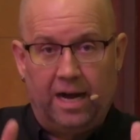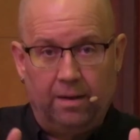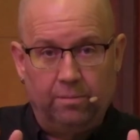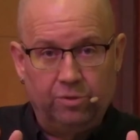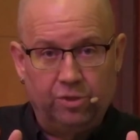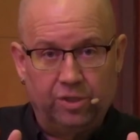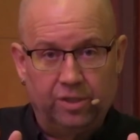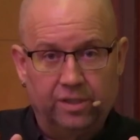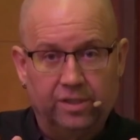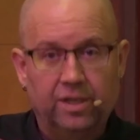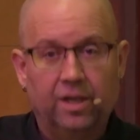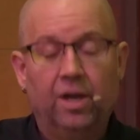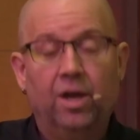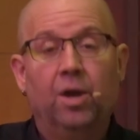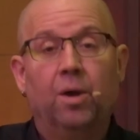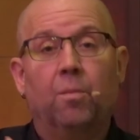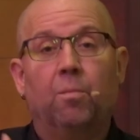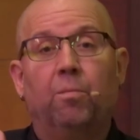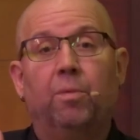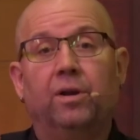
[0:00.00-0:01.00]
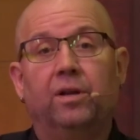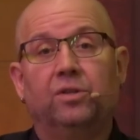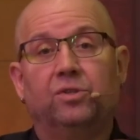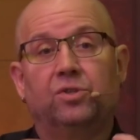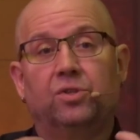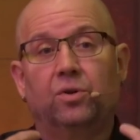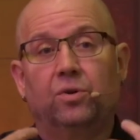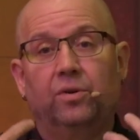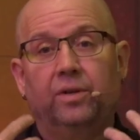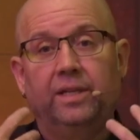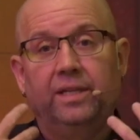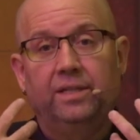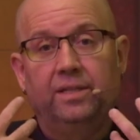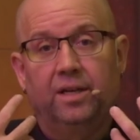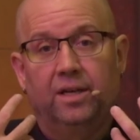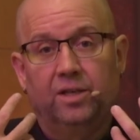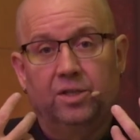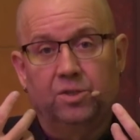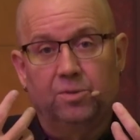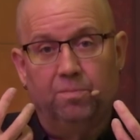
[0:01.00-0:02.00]
object, but it certainly
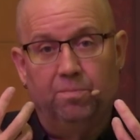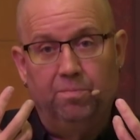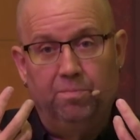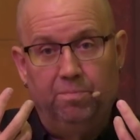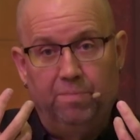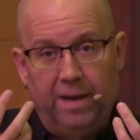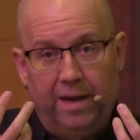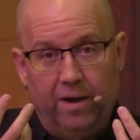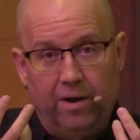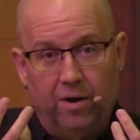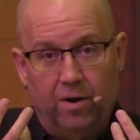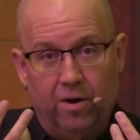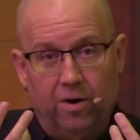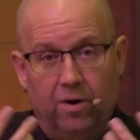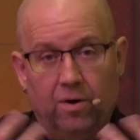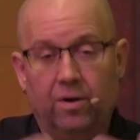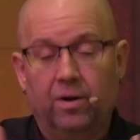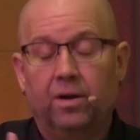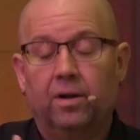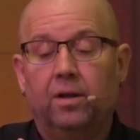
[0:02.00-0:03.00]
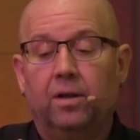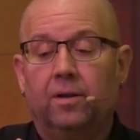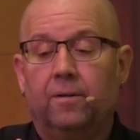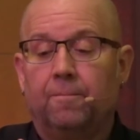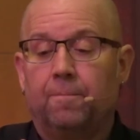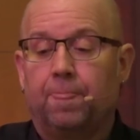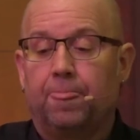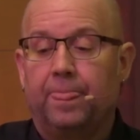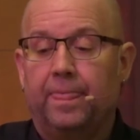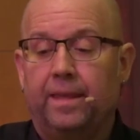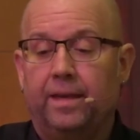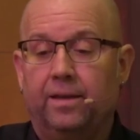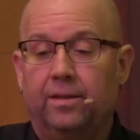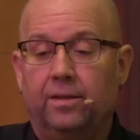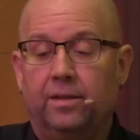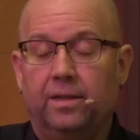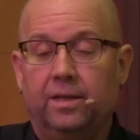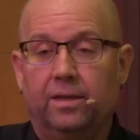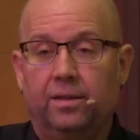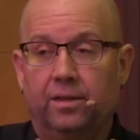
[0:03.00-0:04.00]
does bear
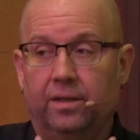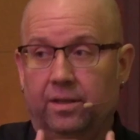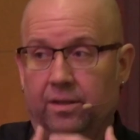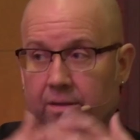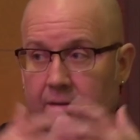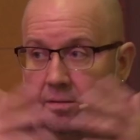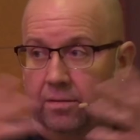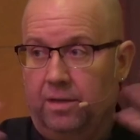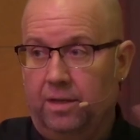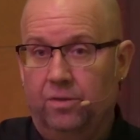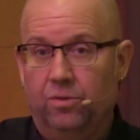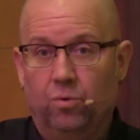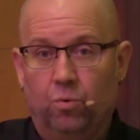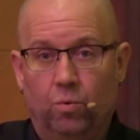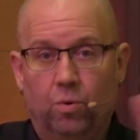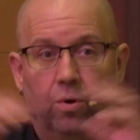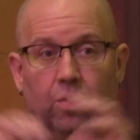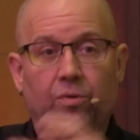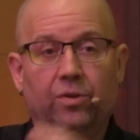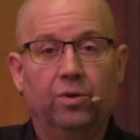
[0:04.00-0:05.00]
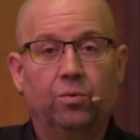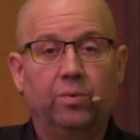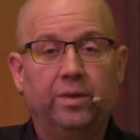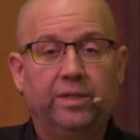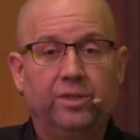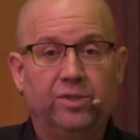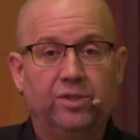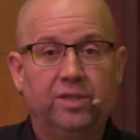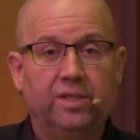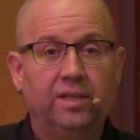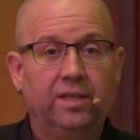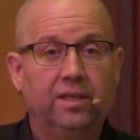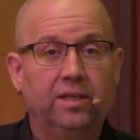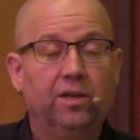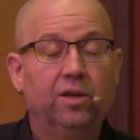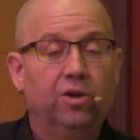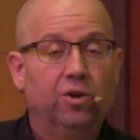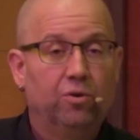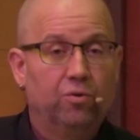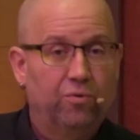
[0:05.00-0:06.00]
in the world that we
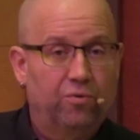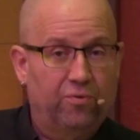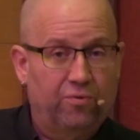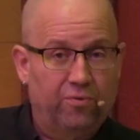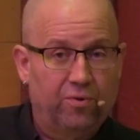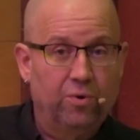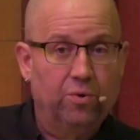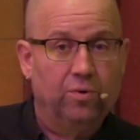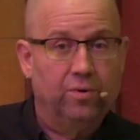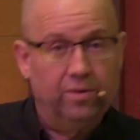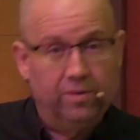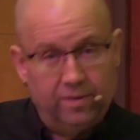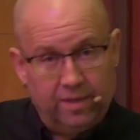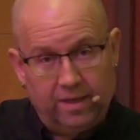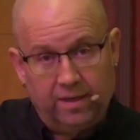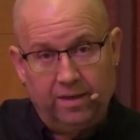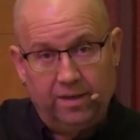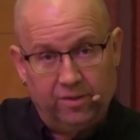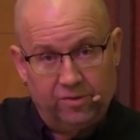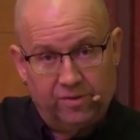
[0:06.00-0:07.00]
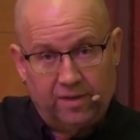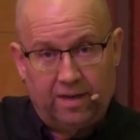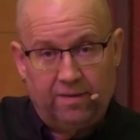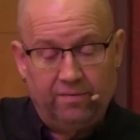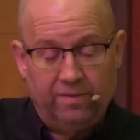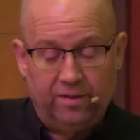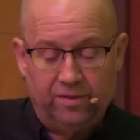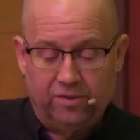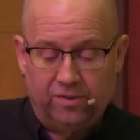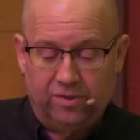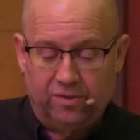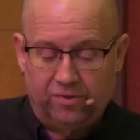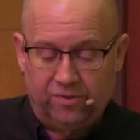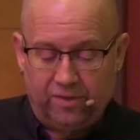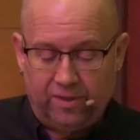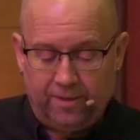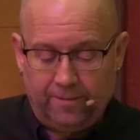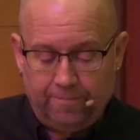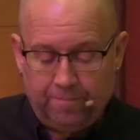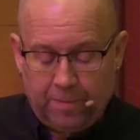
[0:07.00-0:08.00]
see fruit that is obvious to
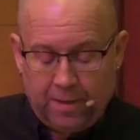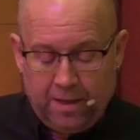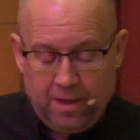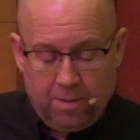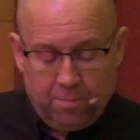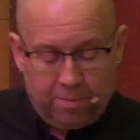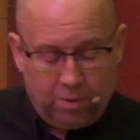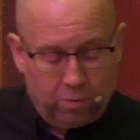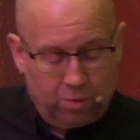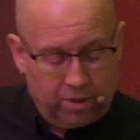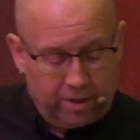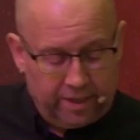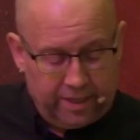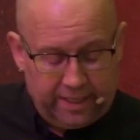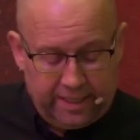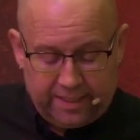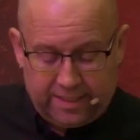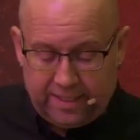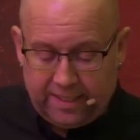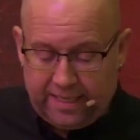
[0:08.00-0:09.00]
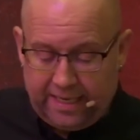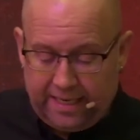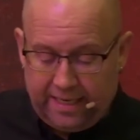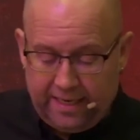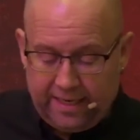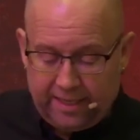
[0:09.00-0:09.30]
see. But we're going to get to that